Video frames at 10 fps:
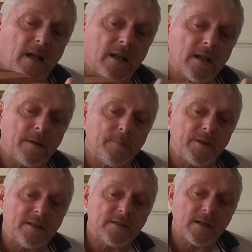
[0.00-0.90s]

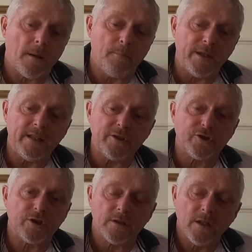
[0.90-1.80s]
There's
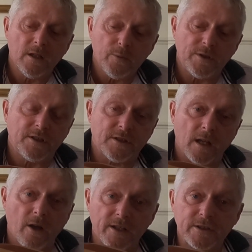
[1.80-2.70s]
beech, which is a
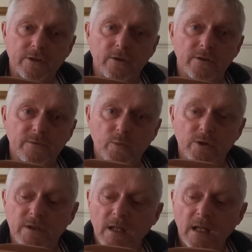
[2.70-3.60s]
lighter coloured
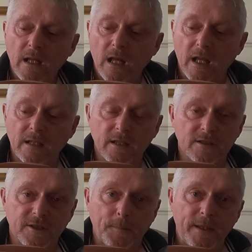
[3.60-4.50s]
wood, and
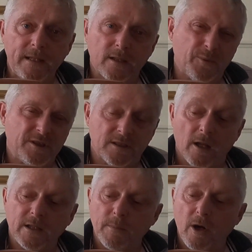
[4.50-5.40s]
sapele, which is
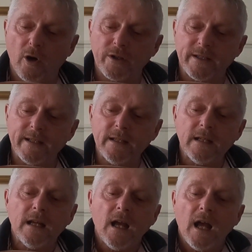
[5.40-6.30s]
like a mahogany.
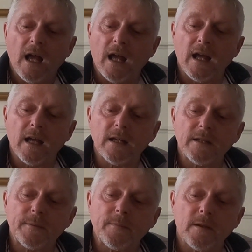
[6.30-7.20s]

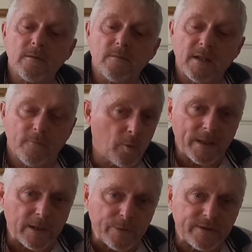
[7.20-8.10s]
They've all
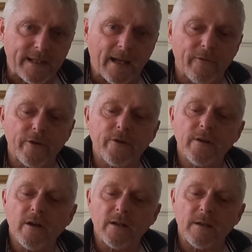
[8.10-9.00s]
been glued
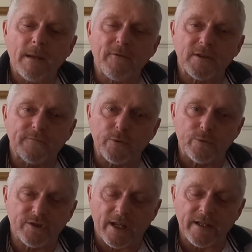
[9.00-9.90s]
together. Everything's
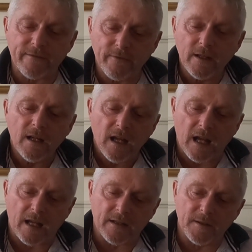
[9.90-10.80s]
food safe,
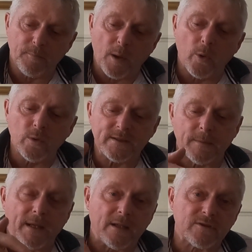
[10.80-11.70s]
and the bowl is
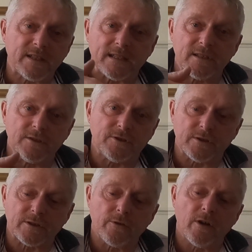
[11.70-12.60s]
about 6
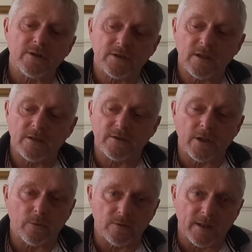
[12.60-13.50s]
inches across, and the
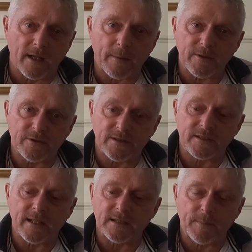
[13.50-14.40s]
total diameter, as I
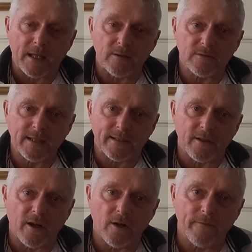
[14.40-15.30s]
say, is about
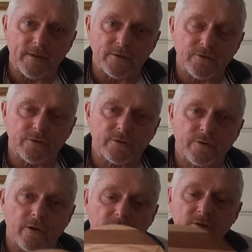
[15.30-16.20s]
10.5 inches
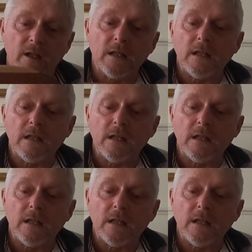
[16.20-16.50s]
across.